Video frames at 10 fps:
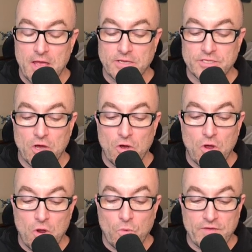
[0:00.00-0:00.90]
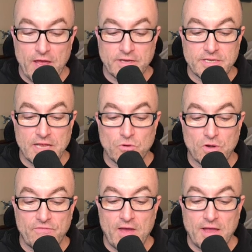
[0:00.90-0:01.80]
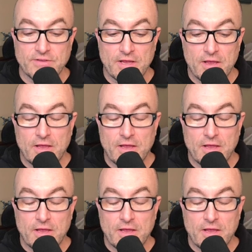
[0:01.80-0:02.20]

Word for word: So we've got 1025s,